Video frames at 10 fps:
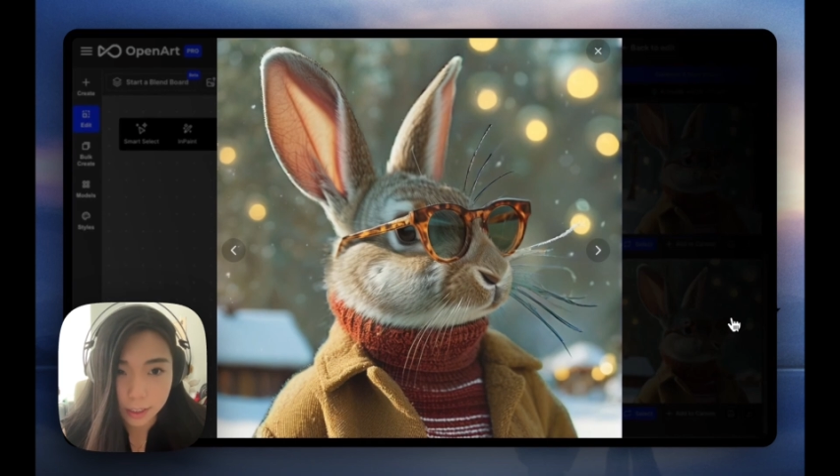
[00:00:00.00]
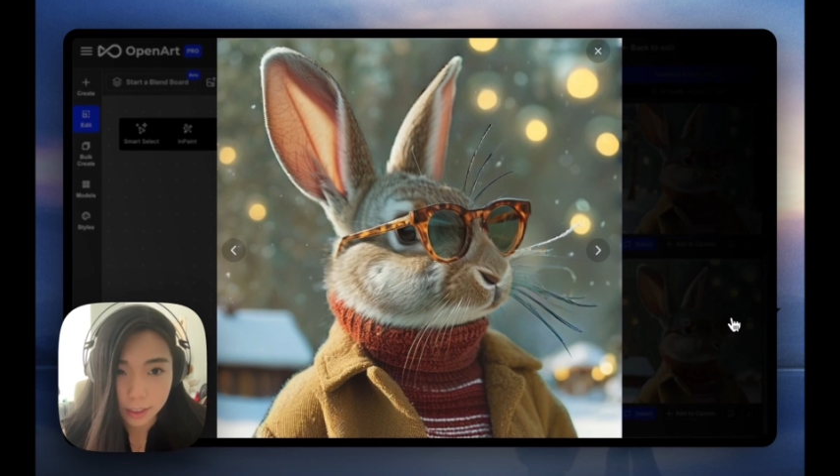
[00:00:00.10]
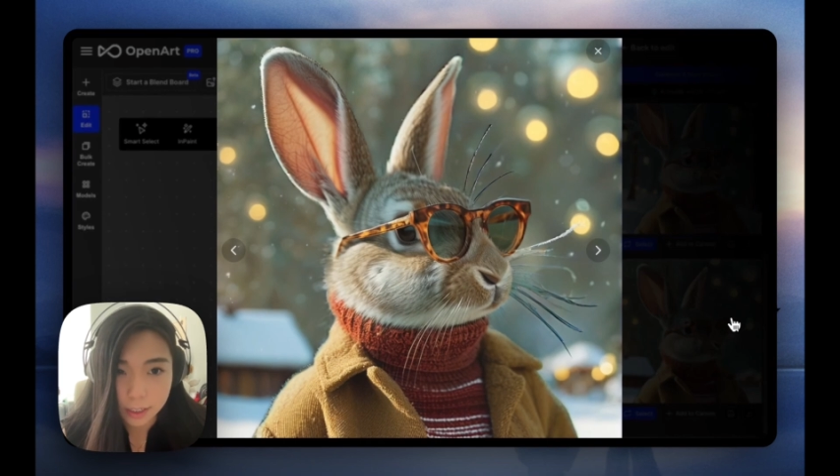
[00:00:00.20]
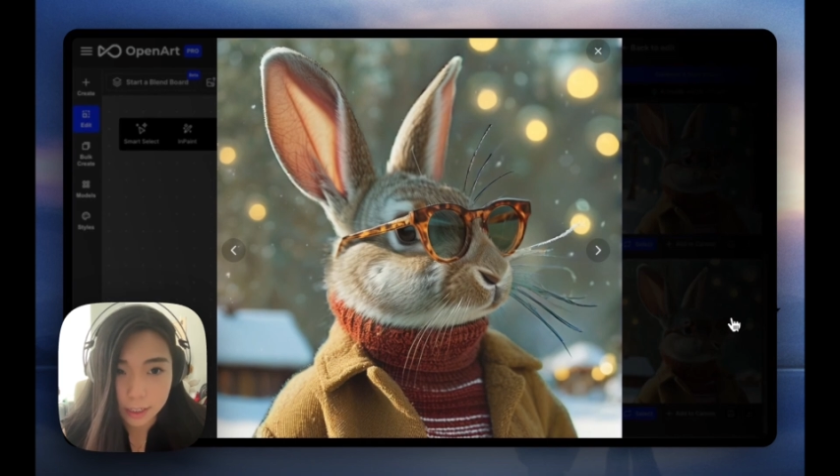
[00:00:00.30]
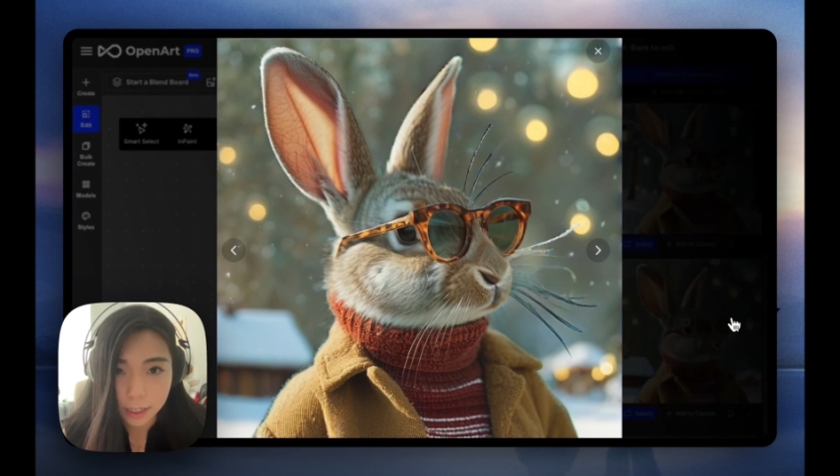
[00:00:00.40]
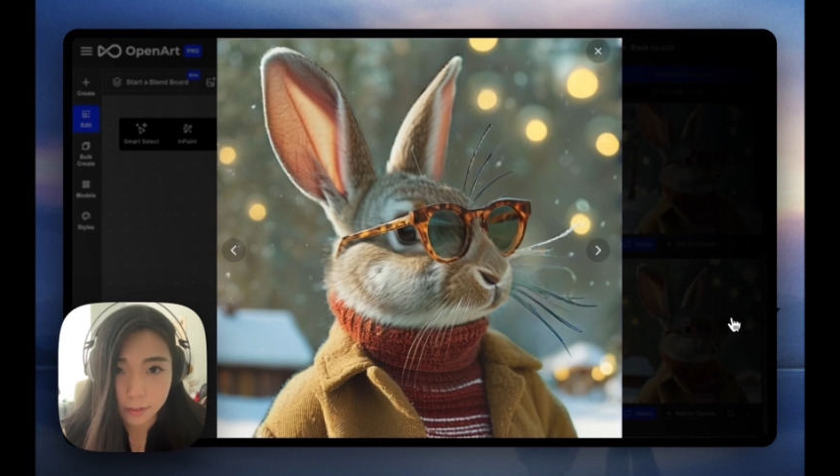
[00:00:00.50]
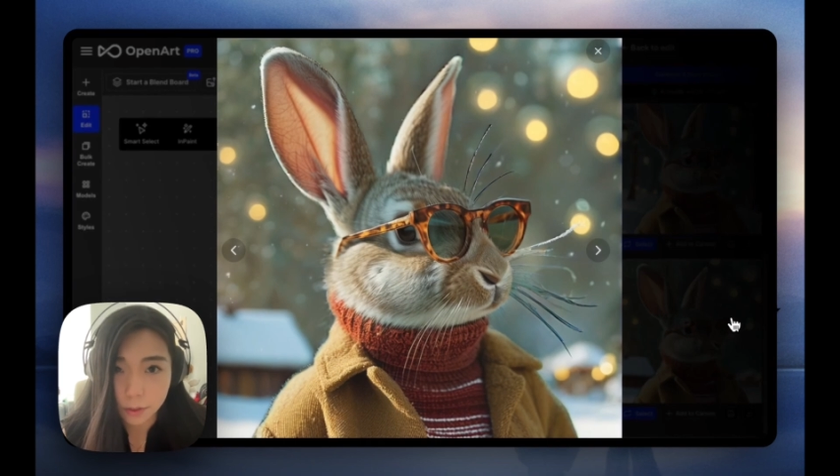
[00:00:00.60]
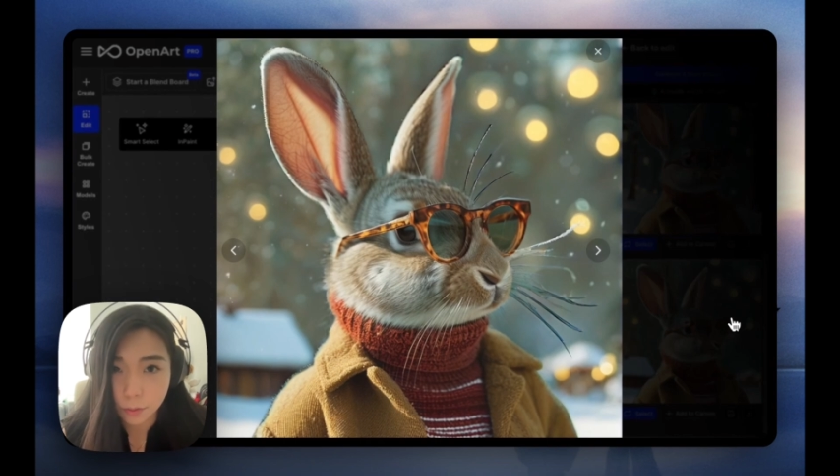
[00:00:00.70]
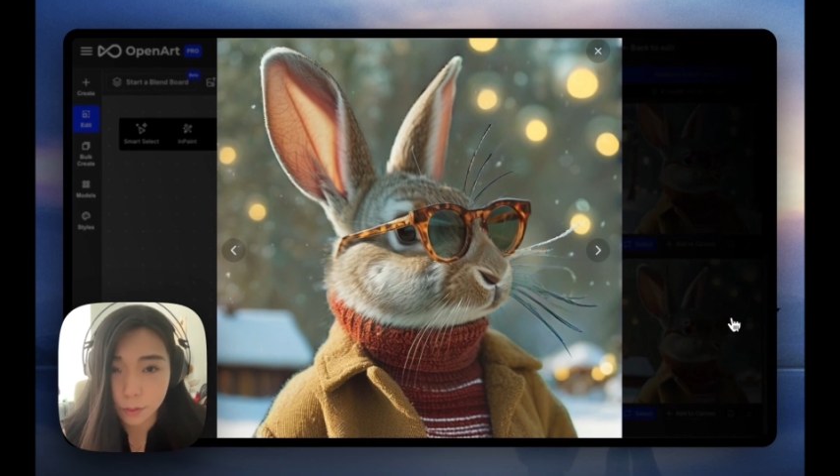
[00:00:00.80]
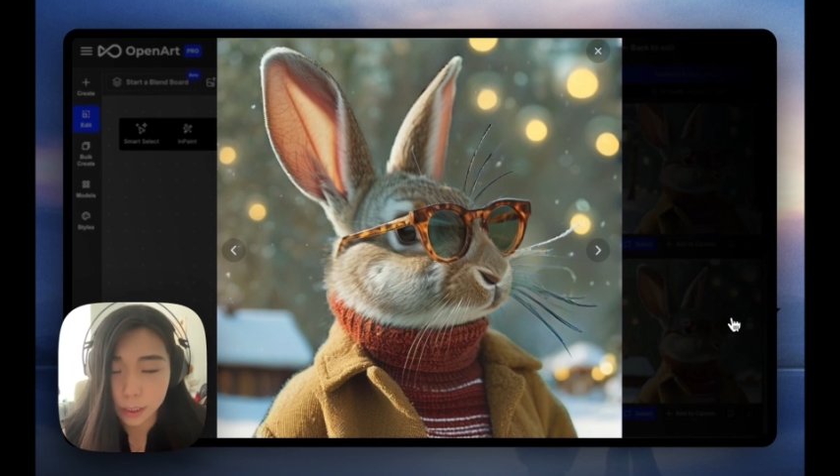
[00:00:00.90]
is kind of a
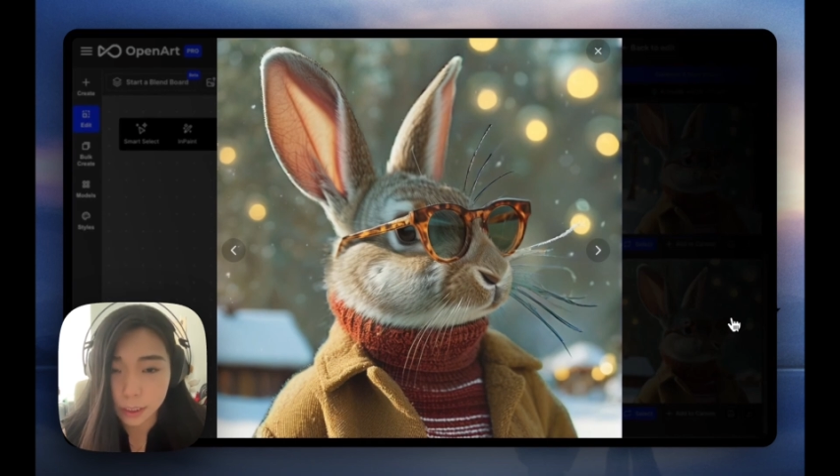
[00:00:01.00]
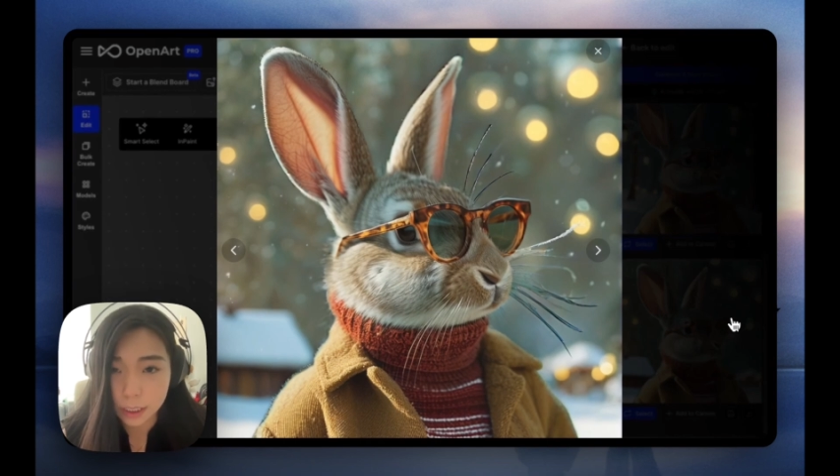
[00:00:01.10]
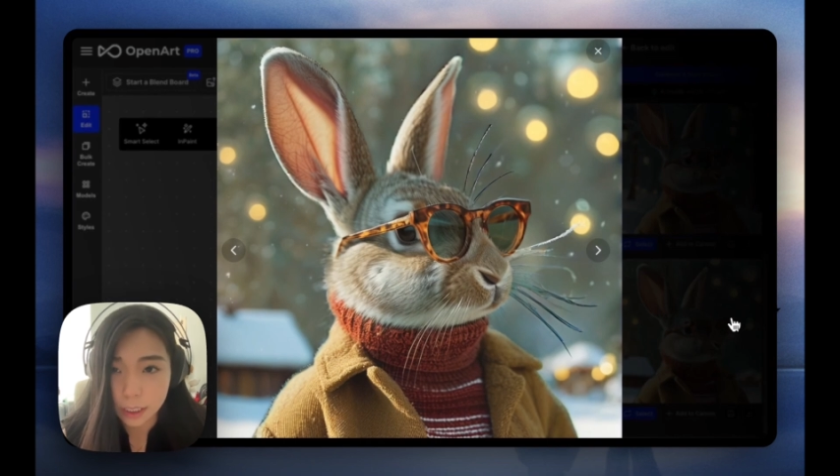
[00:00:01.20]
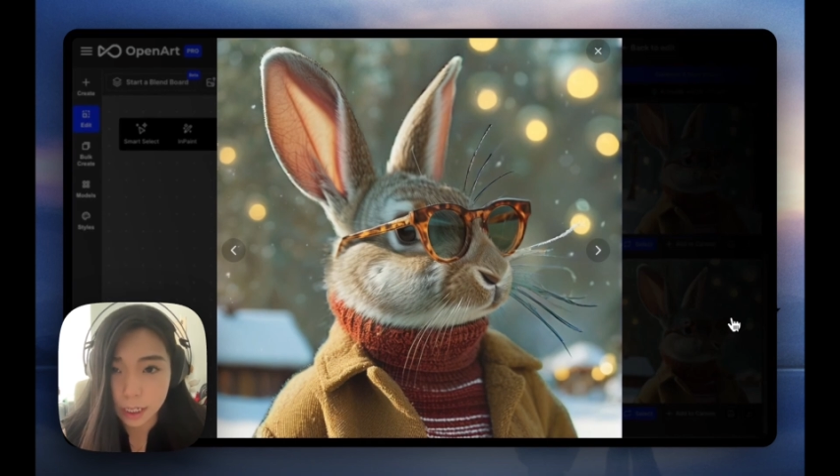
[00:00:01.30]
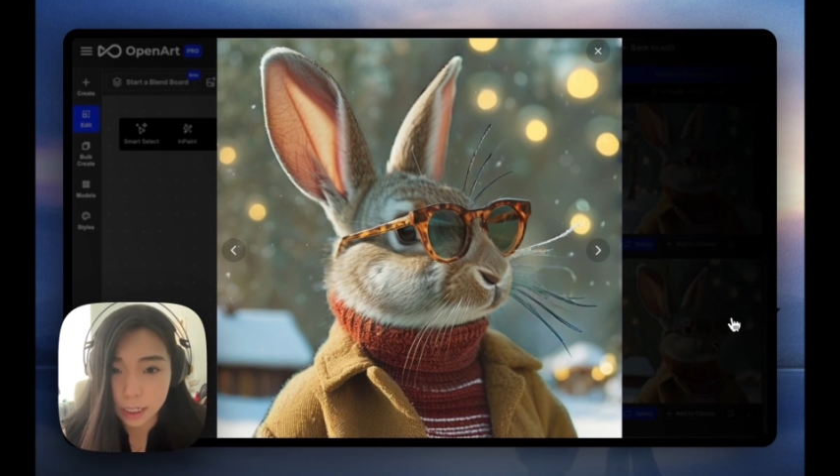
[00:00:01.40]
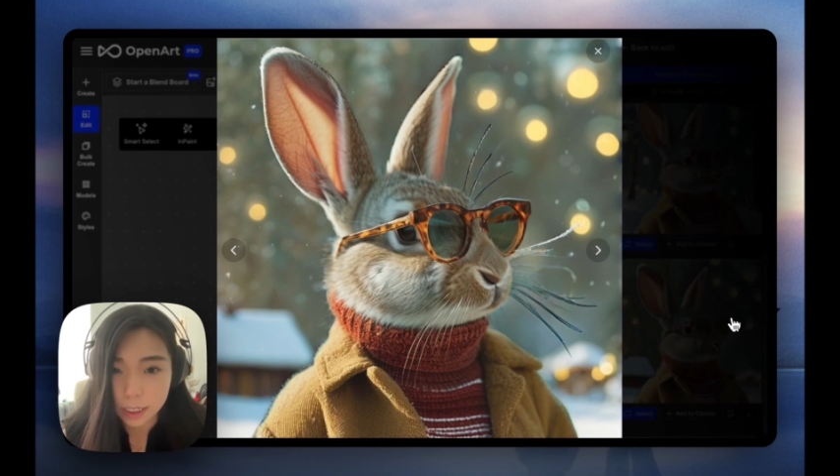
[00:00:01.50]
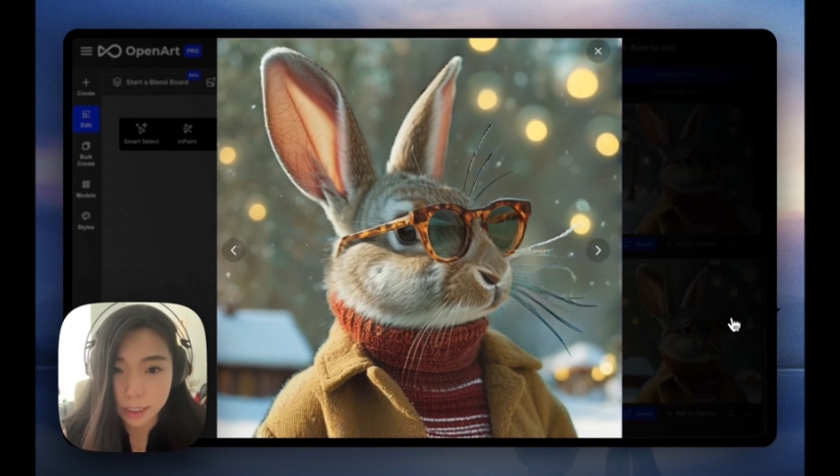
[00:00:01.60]
really nice